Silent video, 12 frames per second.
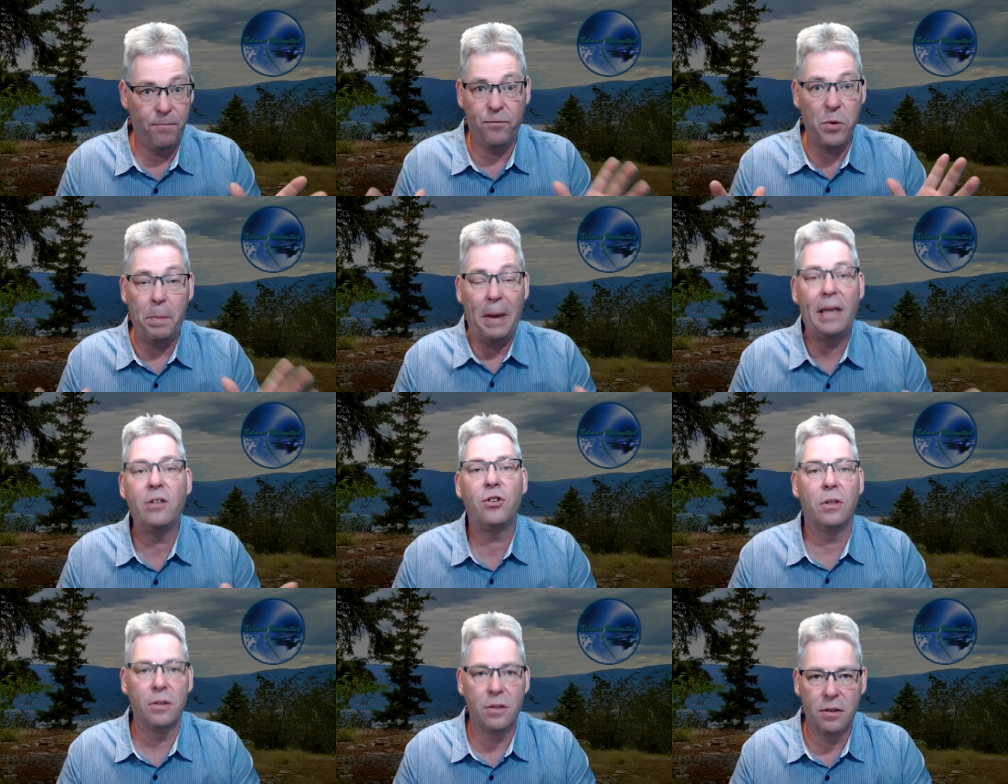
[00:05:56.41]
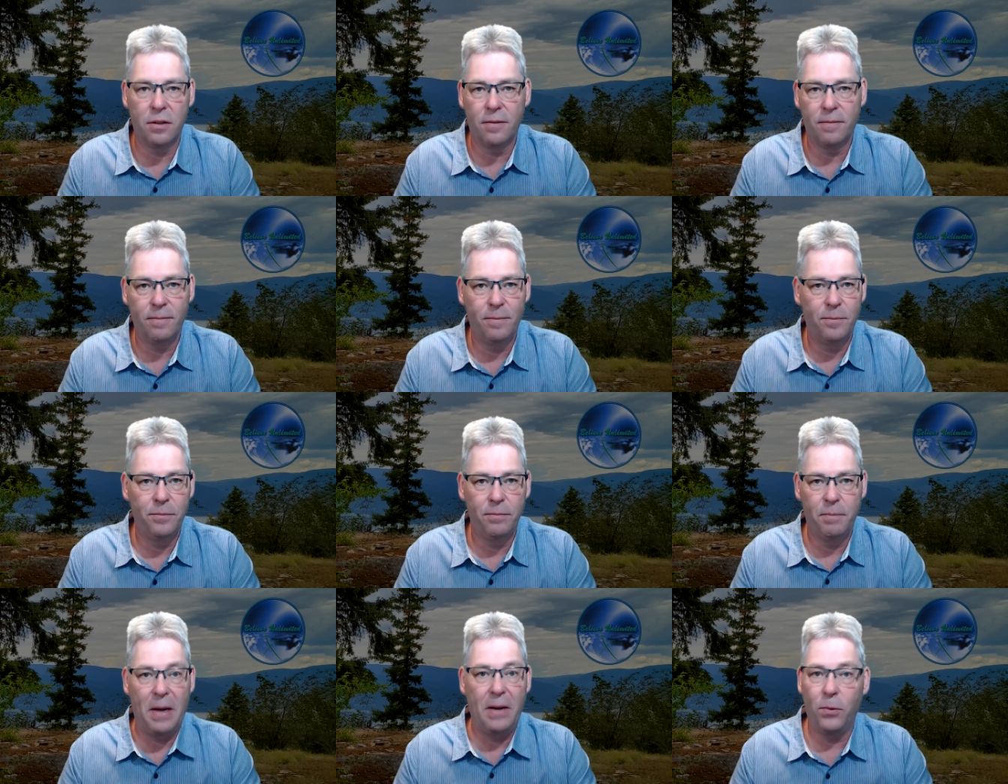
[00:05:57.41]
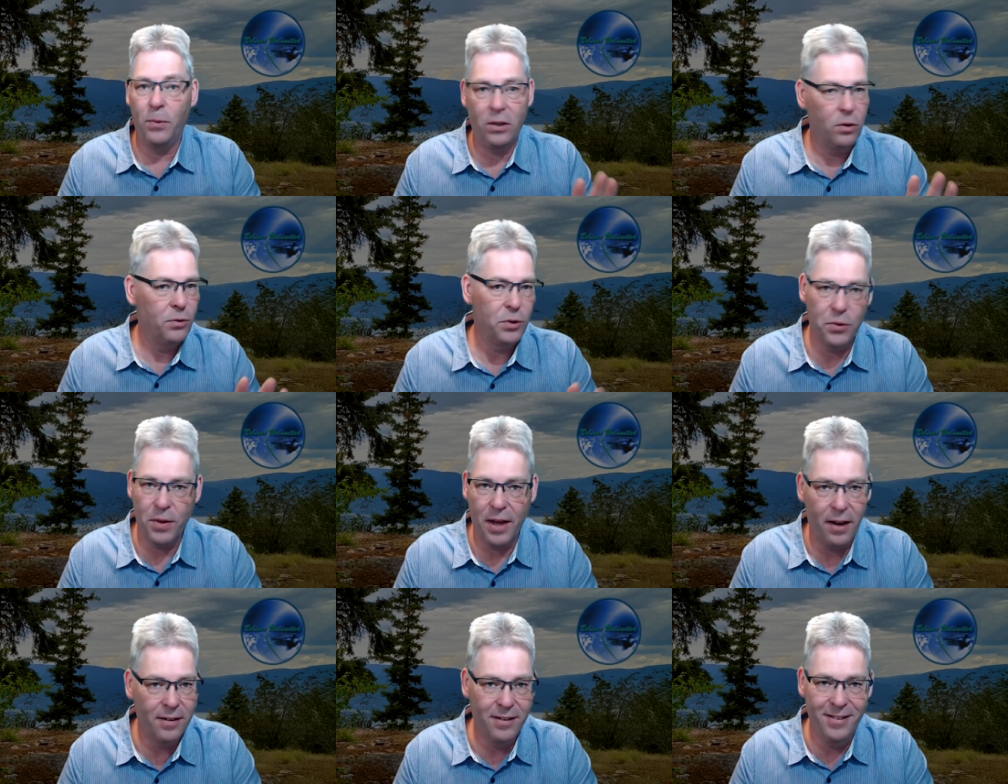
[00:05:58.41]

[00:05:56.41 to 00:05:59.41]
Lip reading: for patience. By the way, don't do that.